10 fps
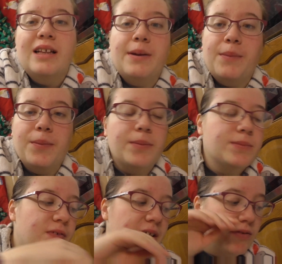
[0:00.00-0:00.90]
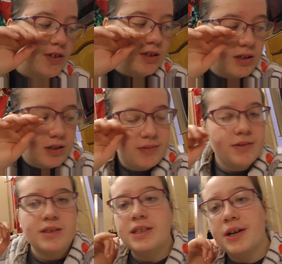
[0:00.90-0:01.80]
They're my mum's favourite.
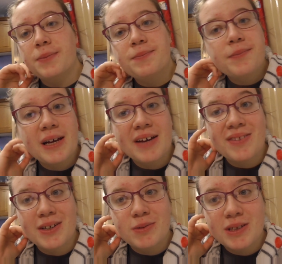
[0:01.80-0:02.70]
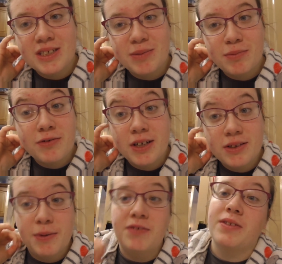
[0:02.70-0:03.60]
So we have those ones. She
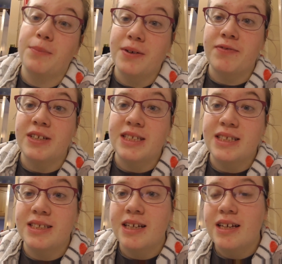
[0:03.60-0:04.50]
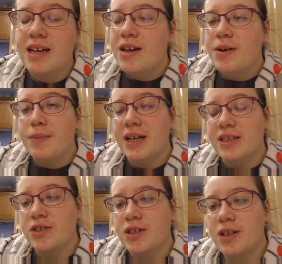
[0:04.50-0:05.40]
prefers them over the McVitie's
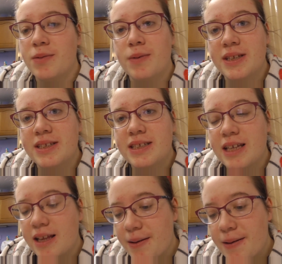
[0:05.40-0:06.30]
plain chocolate ones.